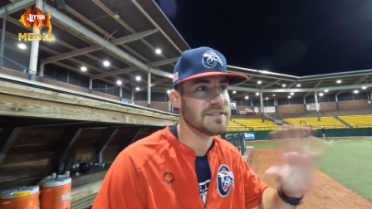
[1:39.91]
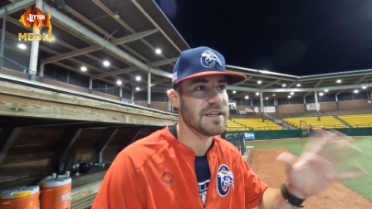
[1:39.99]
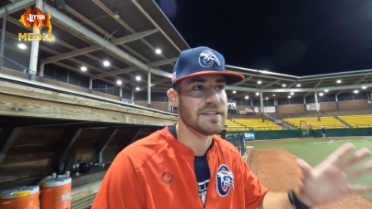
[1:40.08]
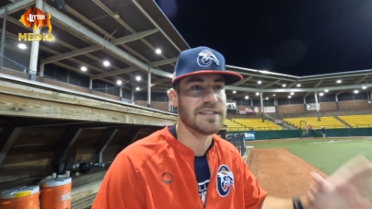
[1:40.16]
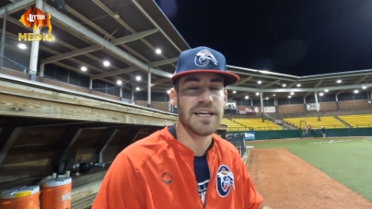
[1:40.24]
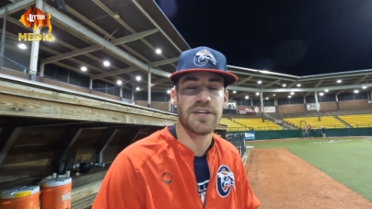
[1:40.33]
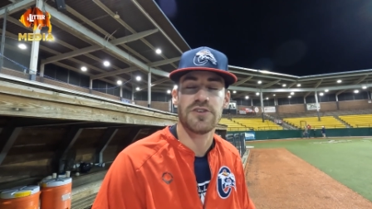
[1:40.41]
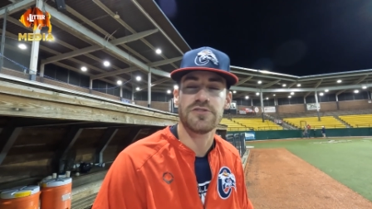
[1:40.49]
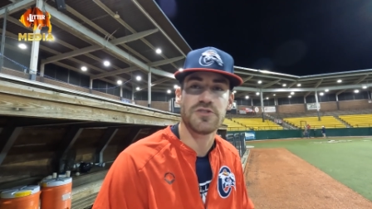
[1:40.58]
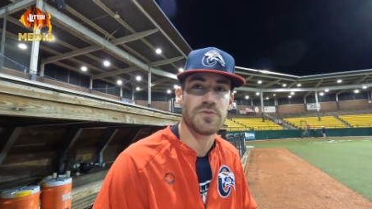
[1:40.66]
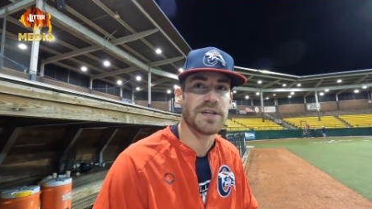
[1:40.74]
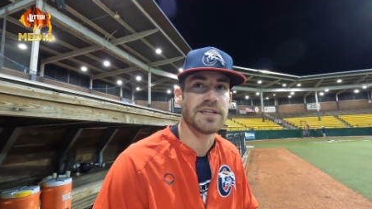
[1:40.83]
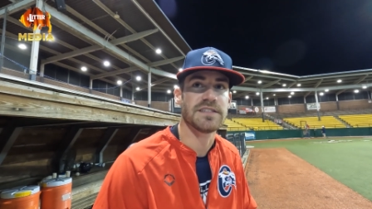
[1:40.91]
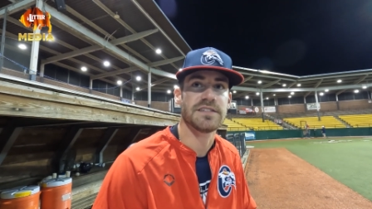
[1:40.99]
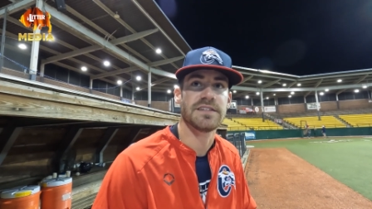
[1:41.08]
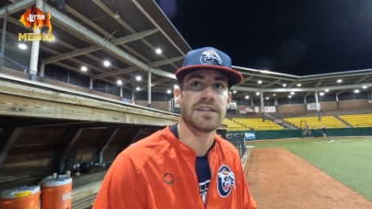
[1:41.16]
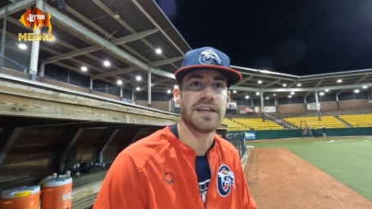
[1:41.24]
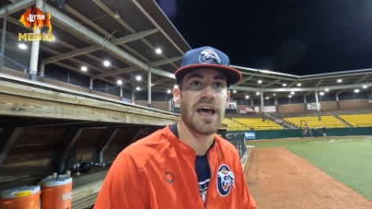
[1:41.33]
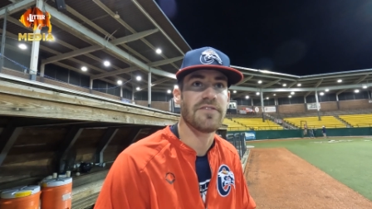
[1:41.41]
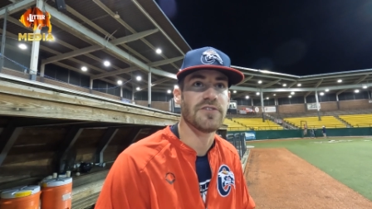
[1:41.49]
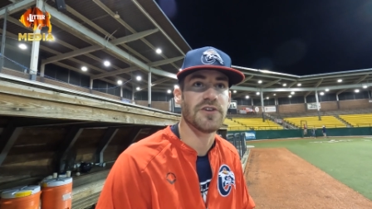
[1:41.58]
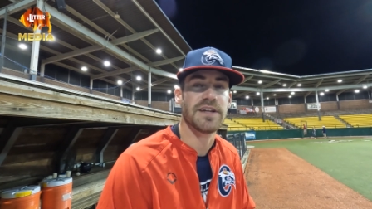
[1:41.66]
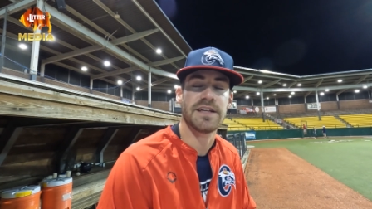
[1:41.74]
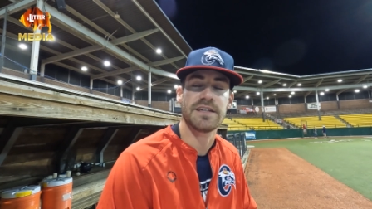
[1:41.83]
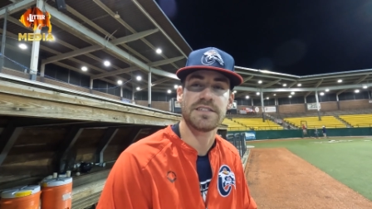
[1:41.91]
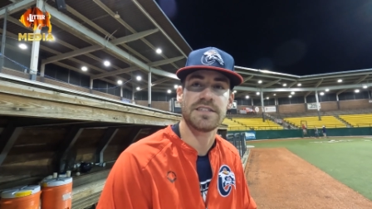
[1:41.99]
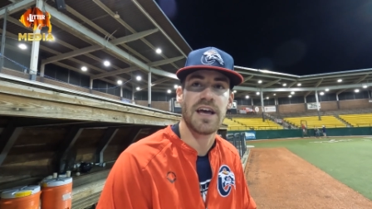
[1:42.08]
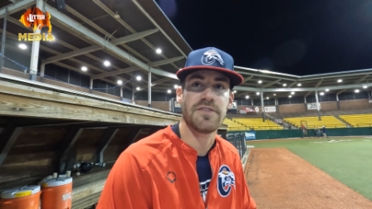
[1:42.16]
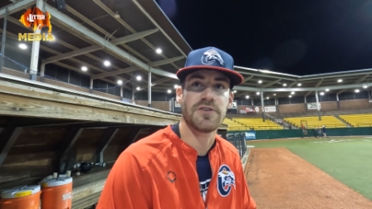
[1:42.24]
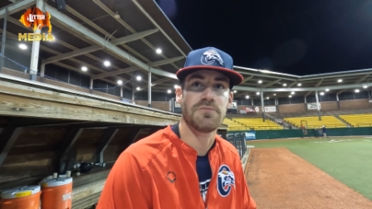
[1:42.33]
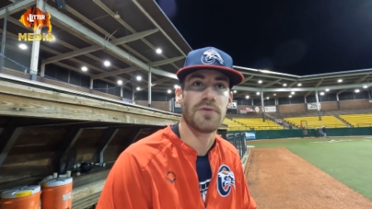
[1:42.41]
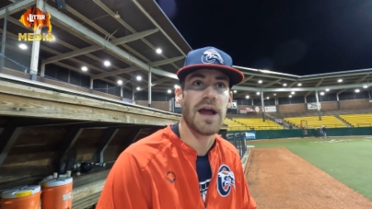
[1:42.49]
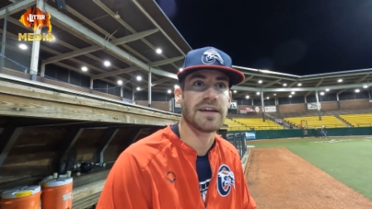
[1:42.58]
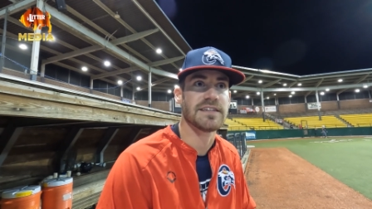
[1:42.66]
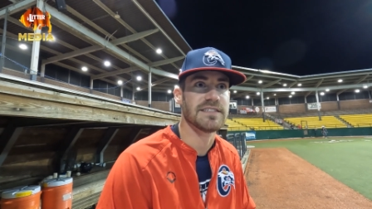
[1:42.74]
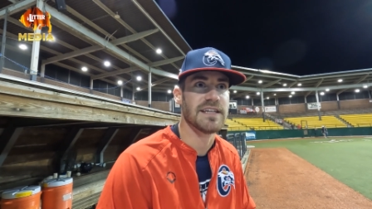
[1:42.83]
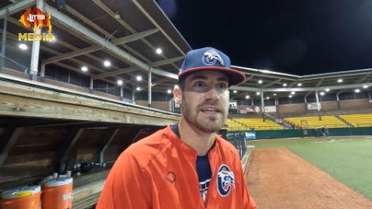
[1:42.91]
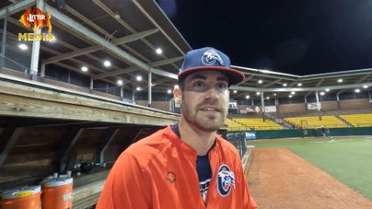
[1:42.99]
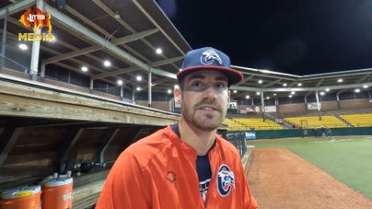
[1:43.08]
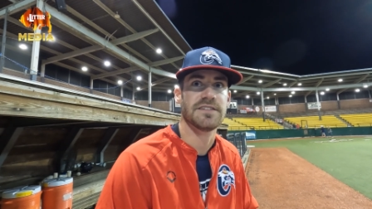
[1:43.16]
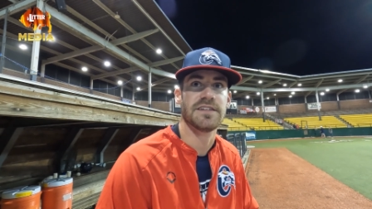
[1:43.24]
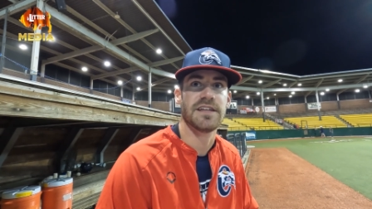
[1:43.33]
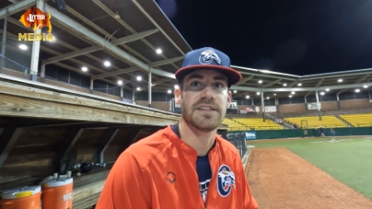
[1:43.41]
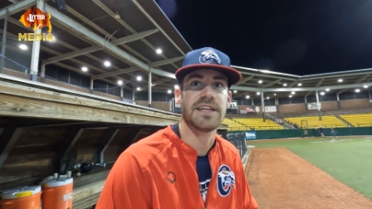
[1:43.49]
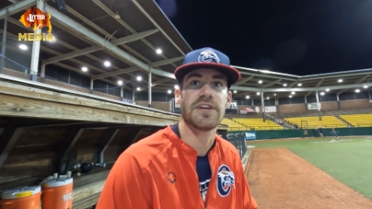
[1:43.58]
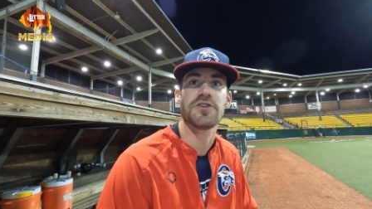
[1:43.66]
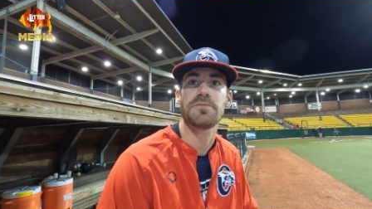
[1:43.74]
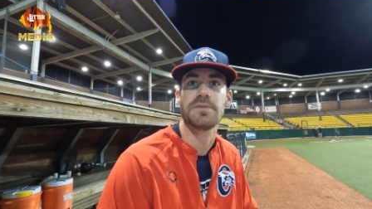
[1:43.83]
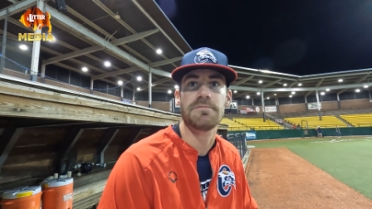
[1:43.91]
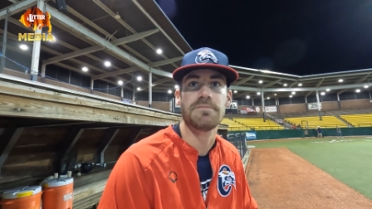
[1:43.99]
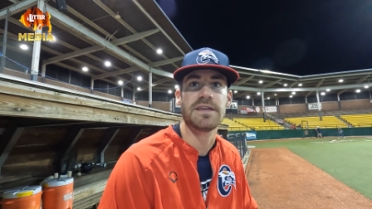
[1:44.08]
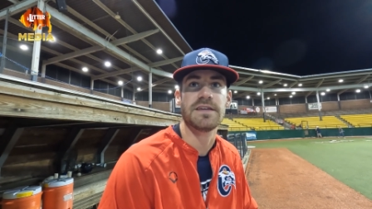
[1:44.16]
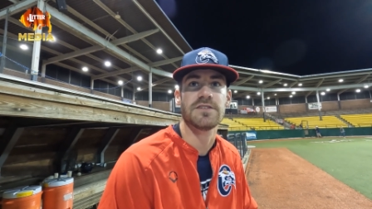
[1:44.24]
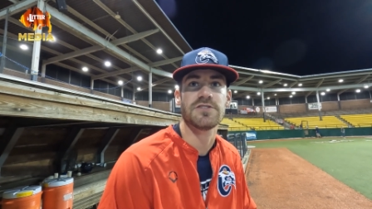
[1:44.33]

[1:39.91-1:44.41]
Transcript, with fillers: and take good swings and, and have good innings and have good practice days and, and take good BP.